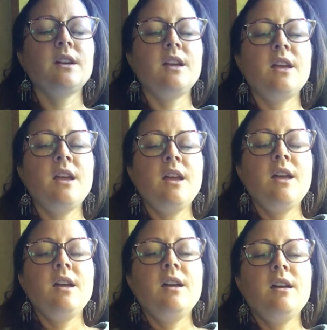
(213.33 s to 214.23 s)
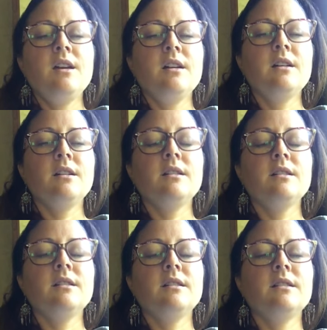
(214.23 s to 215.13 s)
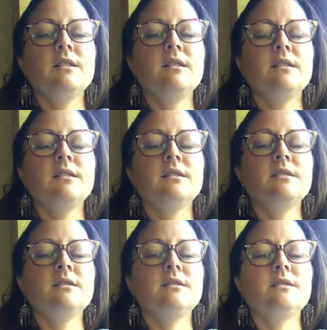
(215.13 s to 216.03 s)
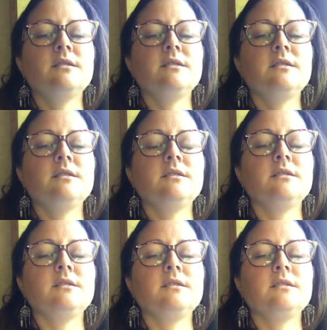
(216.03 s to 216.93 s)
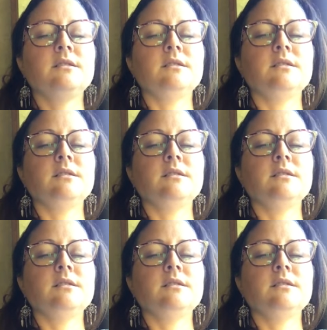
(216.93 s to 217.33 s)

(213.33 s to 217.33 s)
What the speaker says: Nothing is said.